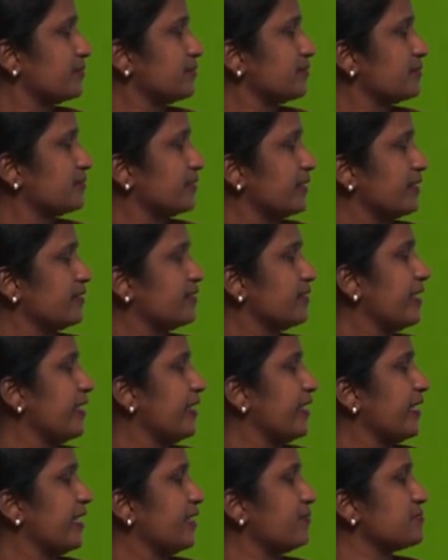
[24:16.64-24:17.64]
Then
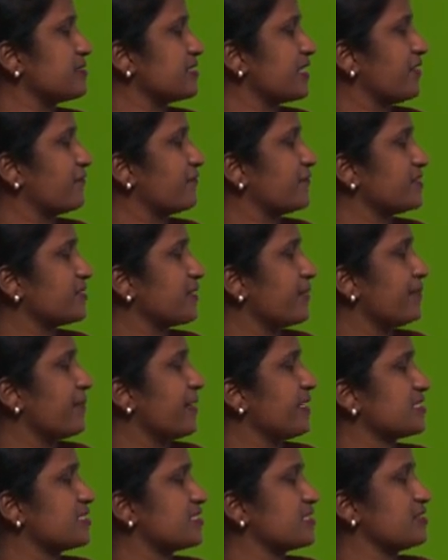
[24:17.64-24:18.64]
he himself is the
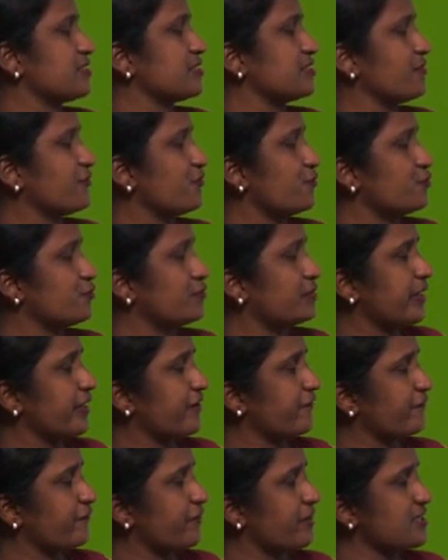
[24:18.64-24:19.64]
best judge. If you
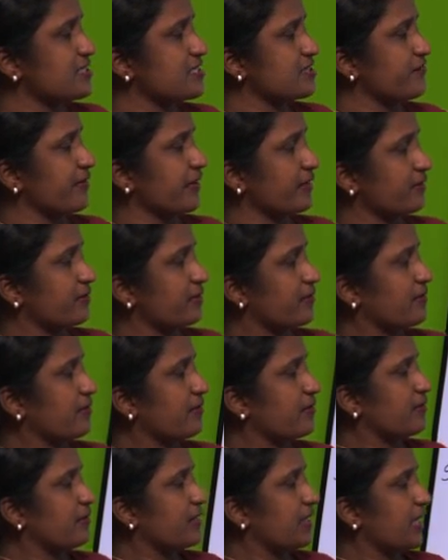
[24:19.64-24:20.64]
take first one,
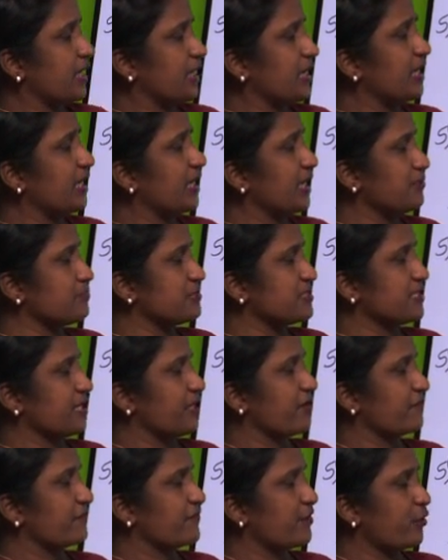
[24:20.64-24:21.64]
he
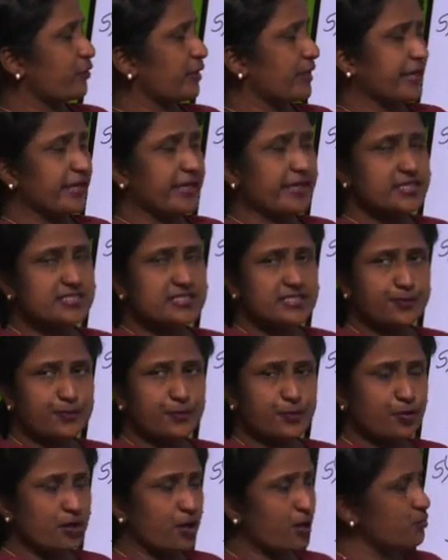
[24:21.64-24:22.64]
himself, now he is a
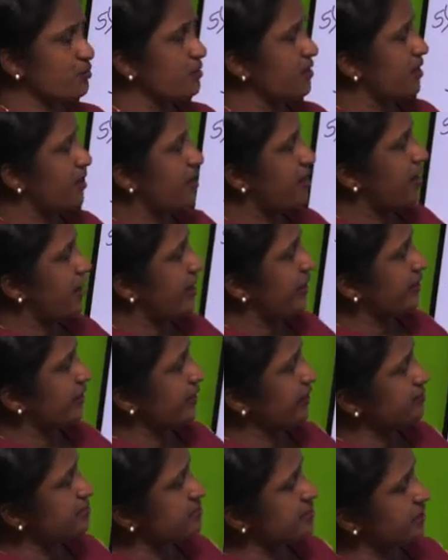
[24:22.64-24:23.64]
pronoun and
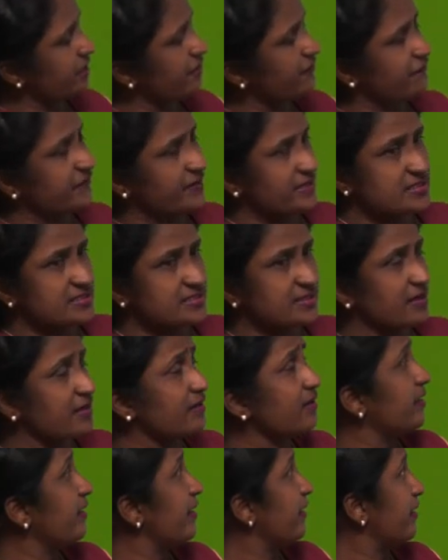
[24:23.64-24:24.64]
himself is
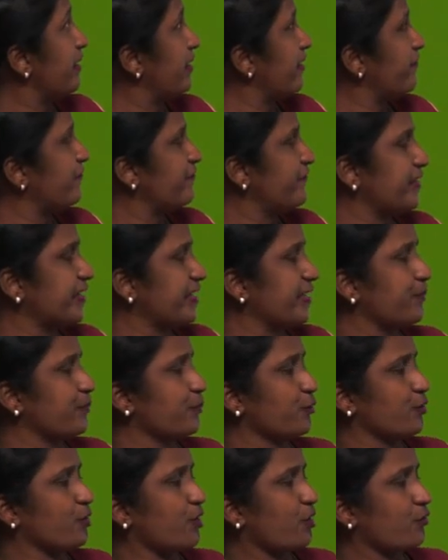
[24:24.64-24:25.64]
the emphatic
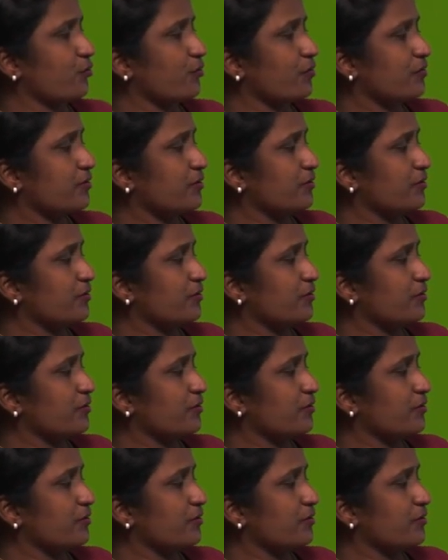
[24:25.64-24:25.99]
pronoun.